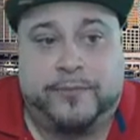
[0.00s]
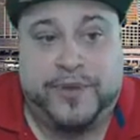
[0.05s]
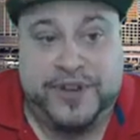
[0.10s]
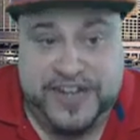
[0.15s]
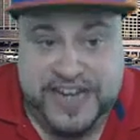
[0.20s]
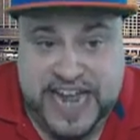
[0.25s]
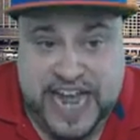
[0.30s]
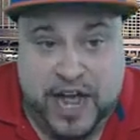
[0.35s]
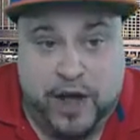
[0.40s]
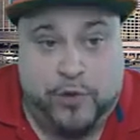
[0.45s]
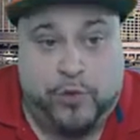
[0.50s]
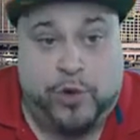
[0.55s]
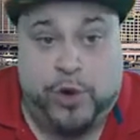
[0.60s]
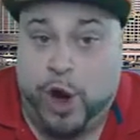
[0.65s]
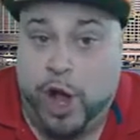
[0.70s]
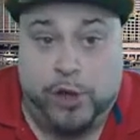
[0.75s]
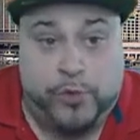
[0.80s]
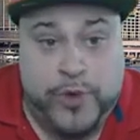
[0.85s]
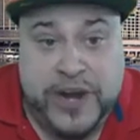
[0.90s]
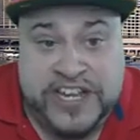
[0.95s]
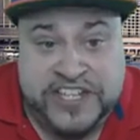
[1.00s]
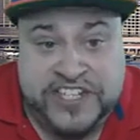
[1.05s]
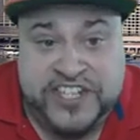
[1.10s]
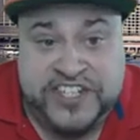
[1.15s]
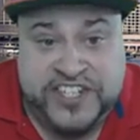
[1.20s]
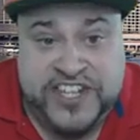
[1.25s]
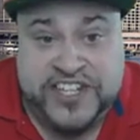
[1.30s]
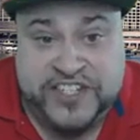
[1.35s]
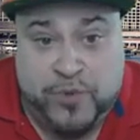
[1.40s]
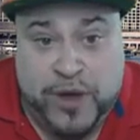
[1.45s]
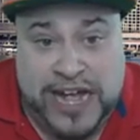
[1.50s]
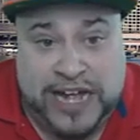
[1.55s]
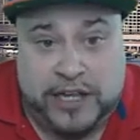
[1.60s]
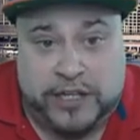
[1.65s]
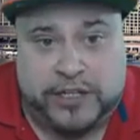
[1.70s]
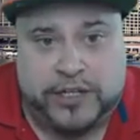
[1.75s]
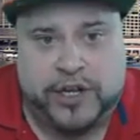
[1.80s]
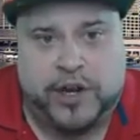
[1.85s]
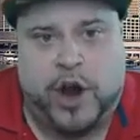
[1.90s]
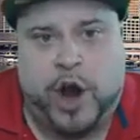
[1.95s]
But now, we're all racist as
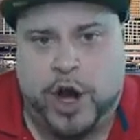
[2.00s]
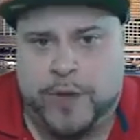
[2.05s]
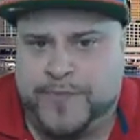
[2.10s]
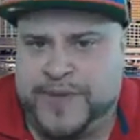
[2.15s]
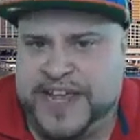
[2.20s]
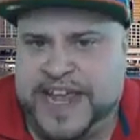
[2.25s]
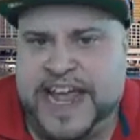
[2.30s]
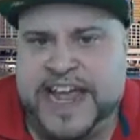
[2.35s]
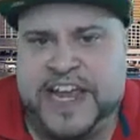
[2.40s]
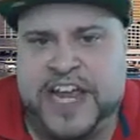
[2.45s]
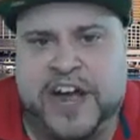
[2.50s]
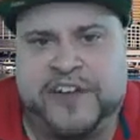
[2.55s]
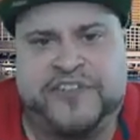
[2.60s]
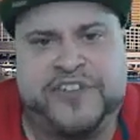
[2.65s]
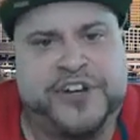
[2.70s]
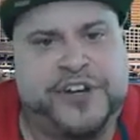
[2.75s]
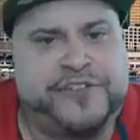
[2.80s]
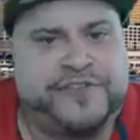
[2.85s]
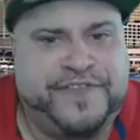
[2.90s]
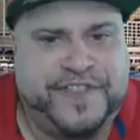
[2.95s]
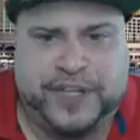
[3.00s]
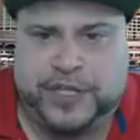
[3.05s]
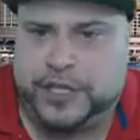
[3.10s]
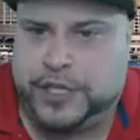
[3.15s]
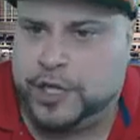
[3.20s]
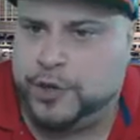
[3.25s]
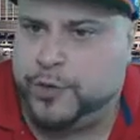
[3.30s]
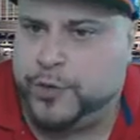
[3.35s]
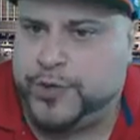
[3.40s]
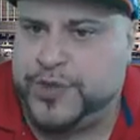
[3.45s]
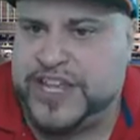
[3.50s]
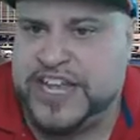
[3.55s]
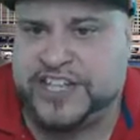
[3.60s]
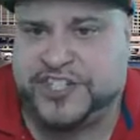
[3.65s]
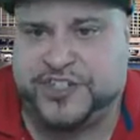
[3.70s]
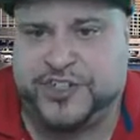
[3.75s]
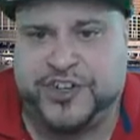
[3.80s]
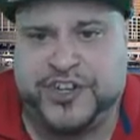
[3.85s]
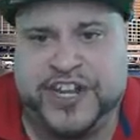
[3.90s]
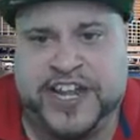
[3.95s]
well. RBA Governor Phil Lowe
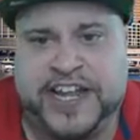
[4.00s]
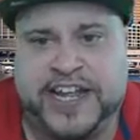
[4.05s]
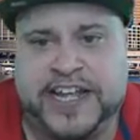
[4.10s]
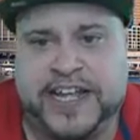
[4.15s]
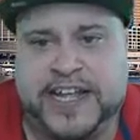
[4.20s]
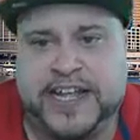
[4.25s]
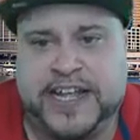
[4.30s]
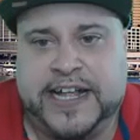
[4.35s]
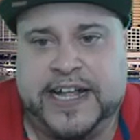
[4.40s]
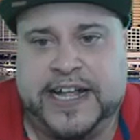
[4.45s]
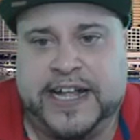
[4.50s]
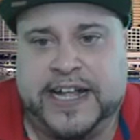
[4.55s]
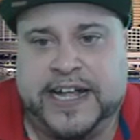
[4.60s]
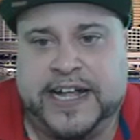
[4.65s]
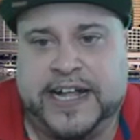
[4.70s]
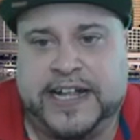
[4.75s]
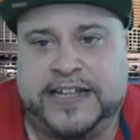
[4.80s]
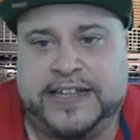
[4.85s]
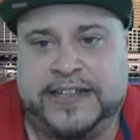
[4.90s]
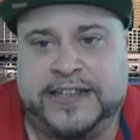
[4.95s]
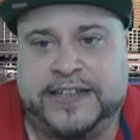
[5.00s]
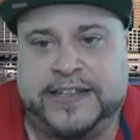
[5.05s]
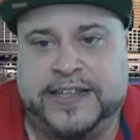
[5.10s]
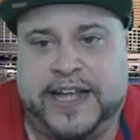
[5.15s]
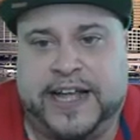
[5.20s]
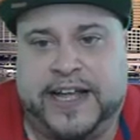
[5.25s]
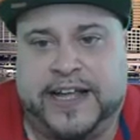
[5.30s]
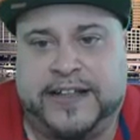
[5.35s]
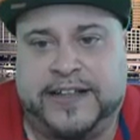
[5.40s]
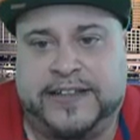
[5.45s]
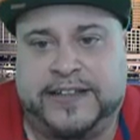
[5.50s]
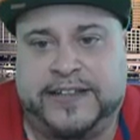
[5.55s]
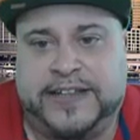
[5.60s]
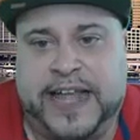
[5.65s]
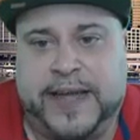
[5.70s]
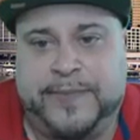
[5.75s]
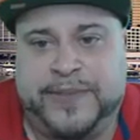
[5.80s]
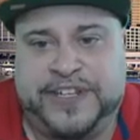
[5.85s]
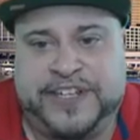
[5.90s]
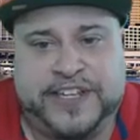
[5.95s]
yesterday
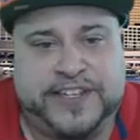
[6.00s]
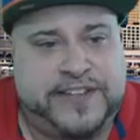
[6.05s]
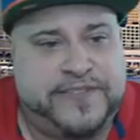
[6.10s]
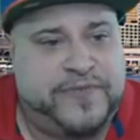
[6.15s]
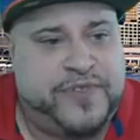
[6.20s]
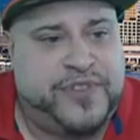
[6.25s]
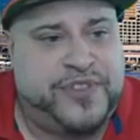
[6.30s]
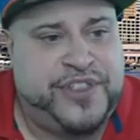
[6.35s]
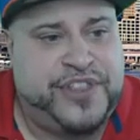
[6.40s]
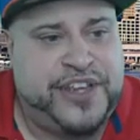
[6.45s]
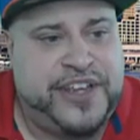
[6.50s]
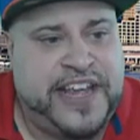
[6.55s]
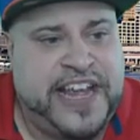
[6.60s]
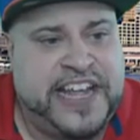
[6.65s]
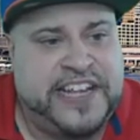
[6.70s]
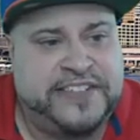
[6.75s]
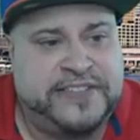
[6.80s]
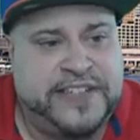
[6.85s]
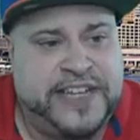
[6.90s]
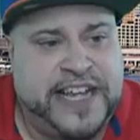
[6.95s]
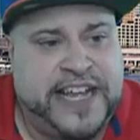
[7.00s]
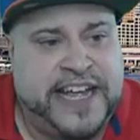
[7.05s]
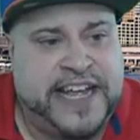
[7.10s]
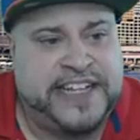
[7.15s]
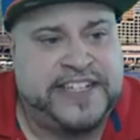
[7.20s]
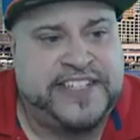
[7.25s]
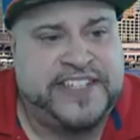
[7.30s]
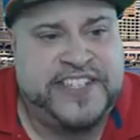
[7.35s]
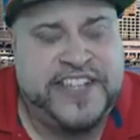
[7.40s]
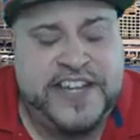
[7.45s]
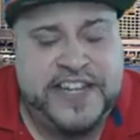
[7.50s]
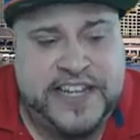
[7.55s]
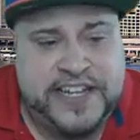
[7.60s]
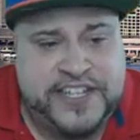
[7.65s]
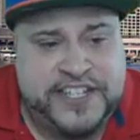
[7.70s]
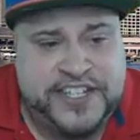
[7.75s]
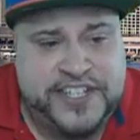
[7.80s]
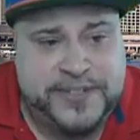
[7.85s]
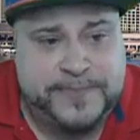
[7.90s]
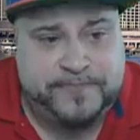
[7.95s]
lamented the
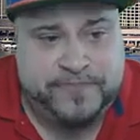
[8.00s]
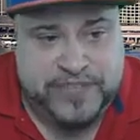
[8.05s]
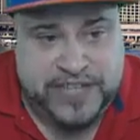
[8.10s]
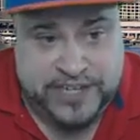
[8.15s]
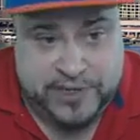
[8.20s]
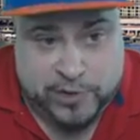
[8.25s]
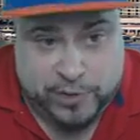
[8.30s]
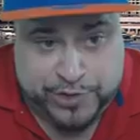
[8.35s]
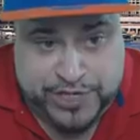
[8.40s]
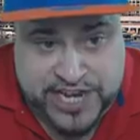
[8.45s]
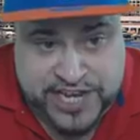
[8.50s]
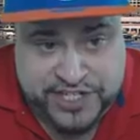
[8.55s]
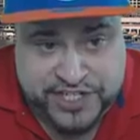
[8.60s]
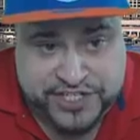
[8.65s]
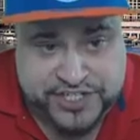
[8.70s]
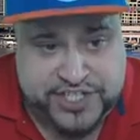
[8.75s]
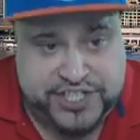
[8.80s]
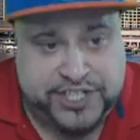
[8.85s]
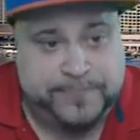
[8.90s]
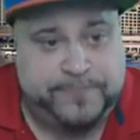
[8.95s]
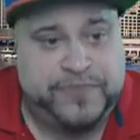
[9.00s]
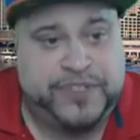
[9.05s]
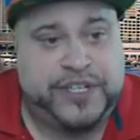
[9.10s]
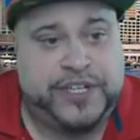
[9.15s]
insidious, in quotations,